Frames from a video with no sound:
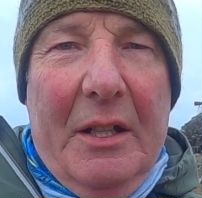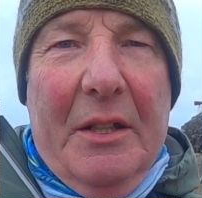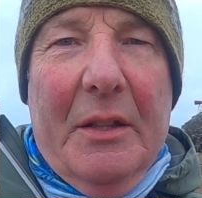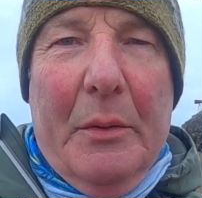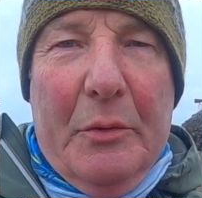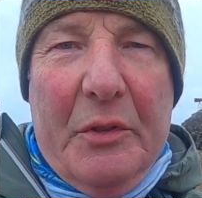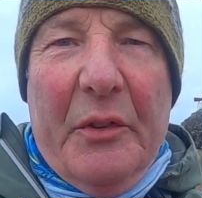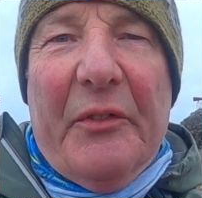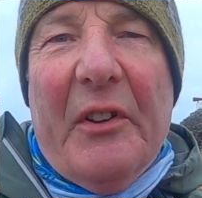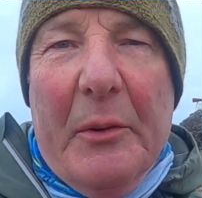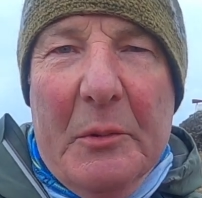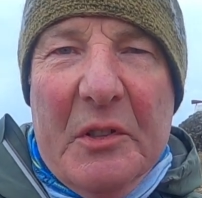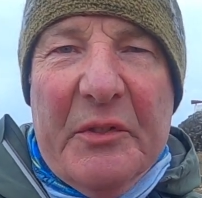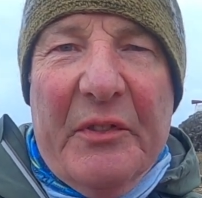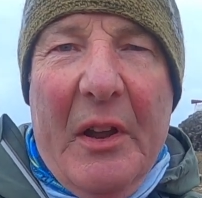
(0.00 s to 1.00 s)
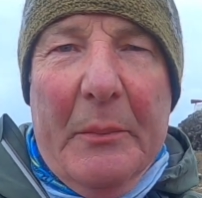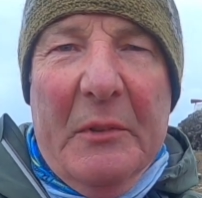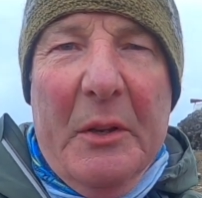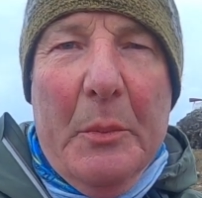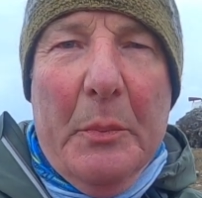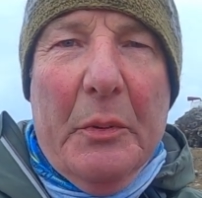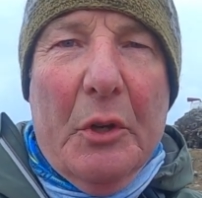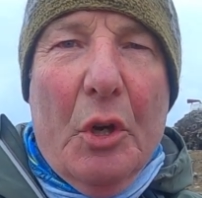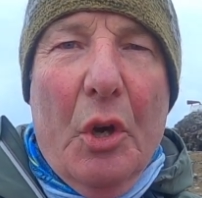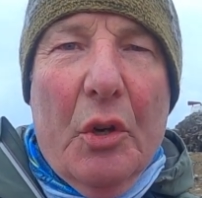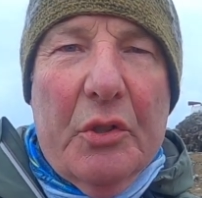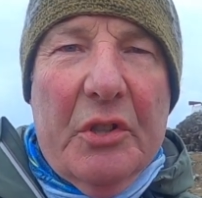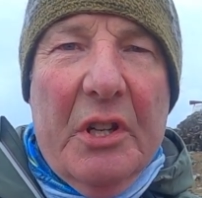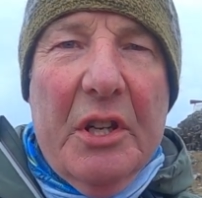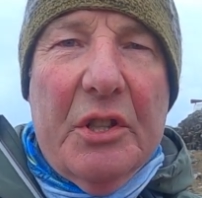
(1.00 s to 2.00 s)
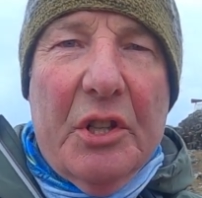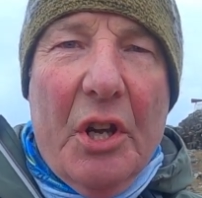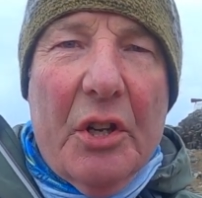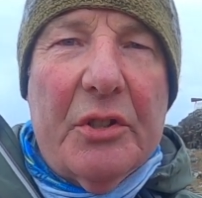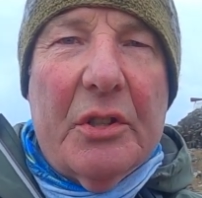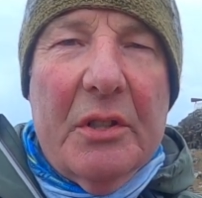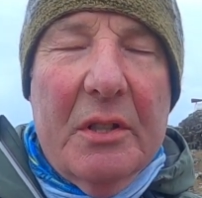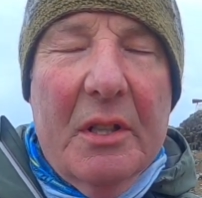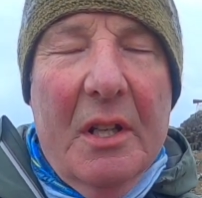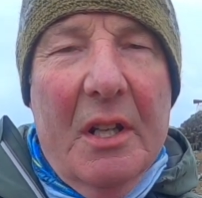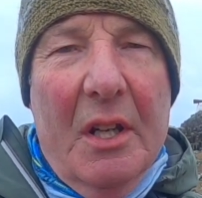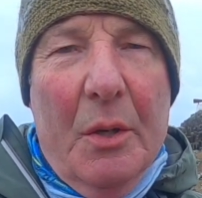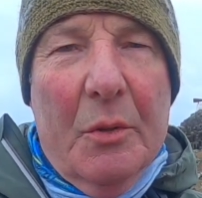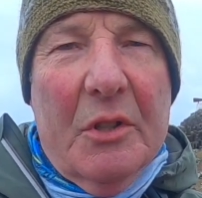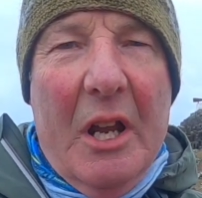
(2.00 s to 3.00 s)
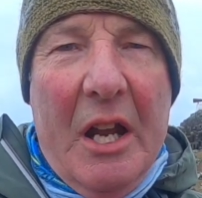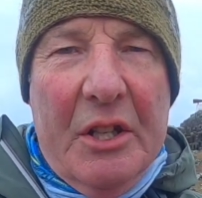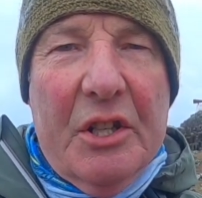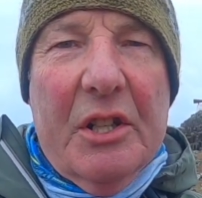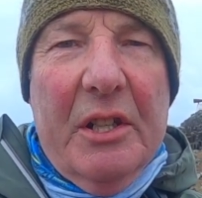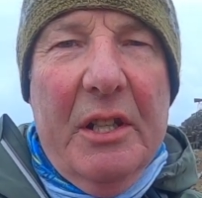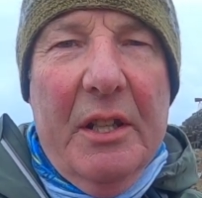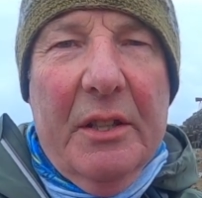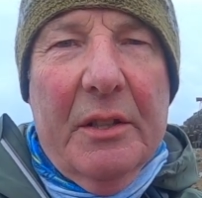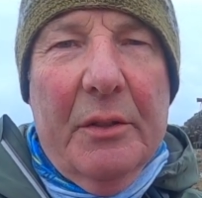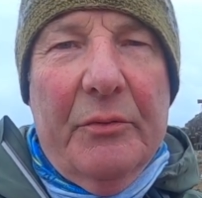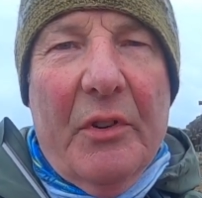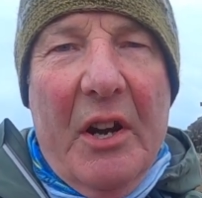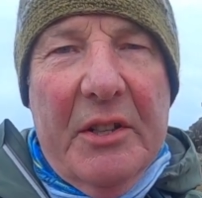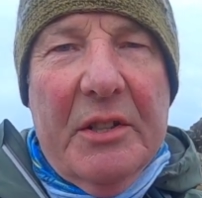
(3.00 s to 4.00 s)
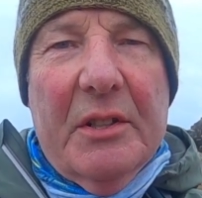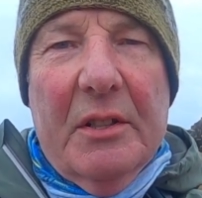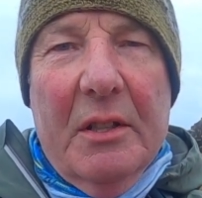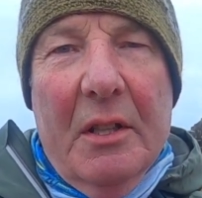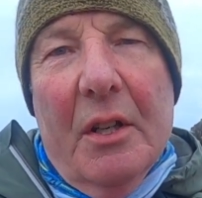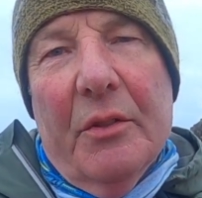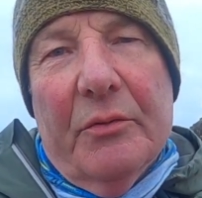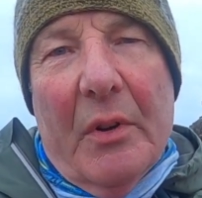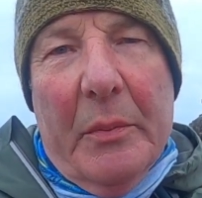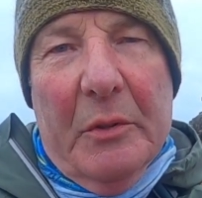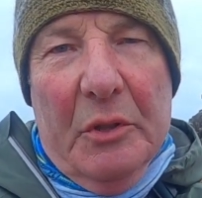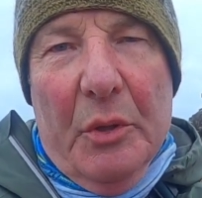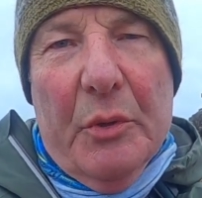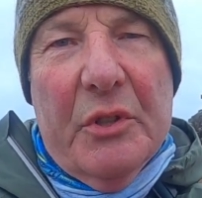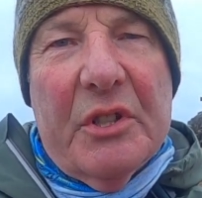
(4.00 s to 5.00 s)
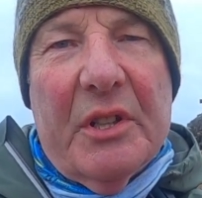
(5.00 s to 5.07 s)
there was a famous family because his cousin was actually the writer Robert Louis